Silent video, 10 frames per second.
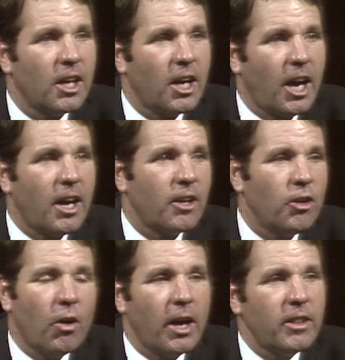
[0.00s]
I,
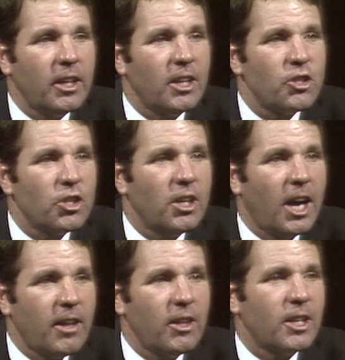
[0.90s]
no, I think he should.
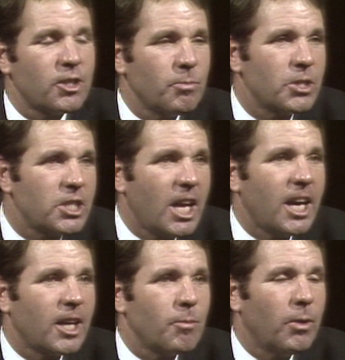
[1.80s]
I think it's a
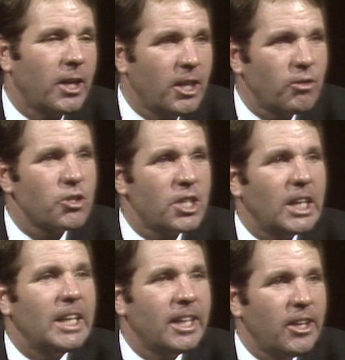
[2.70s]
mistake. But
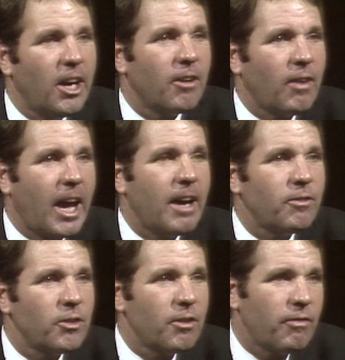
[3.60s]
interestingly enough,
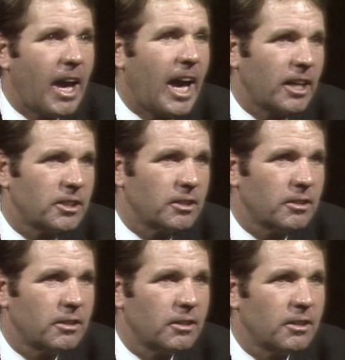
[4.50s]
after the fact,
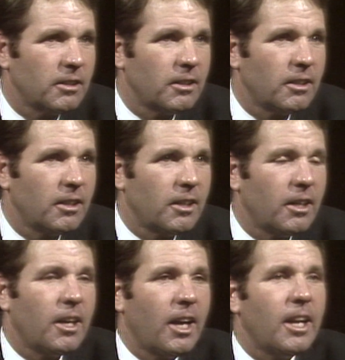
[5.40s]

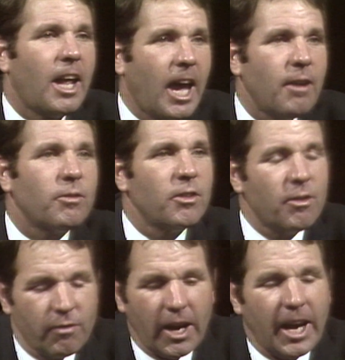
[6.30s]
and after the
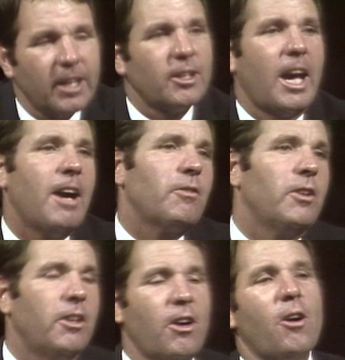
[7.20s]
fact, after
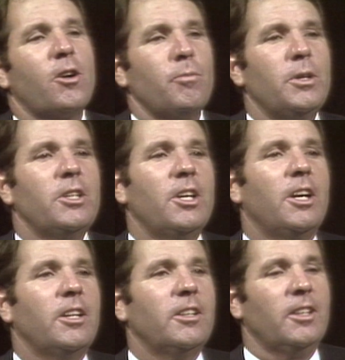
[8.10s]
it had already been
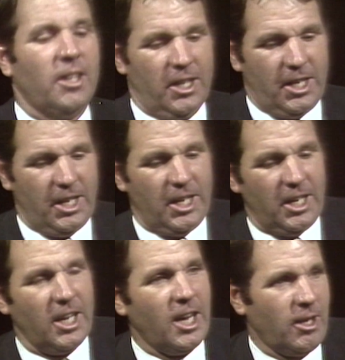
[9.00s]
done
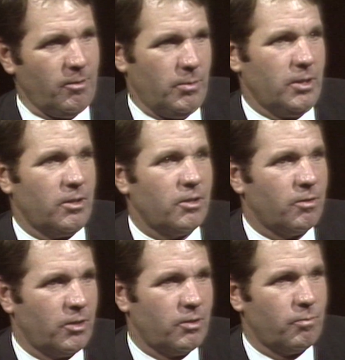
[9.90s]
and had been
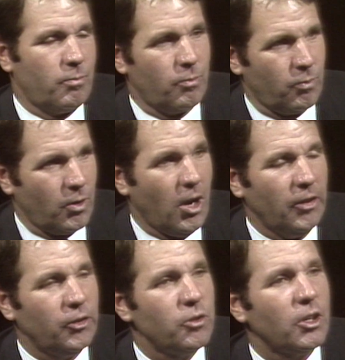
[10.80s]

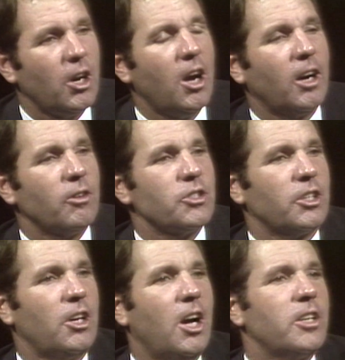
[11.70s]
gone through the Congress
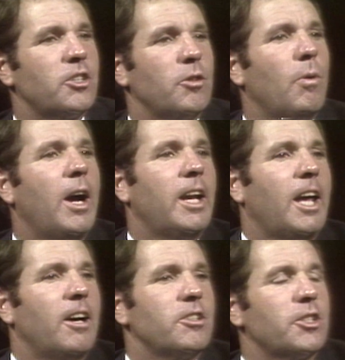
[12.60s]
and gone to the White
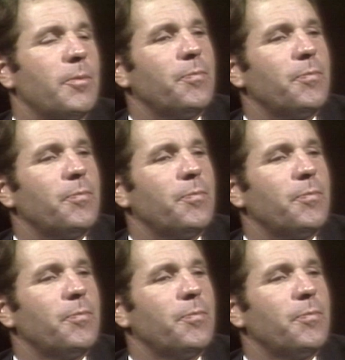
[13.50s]
House,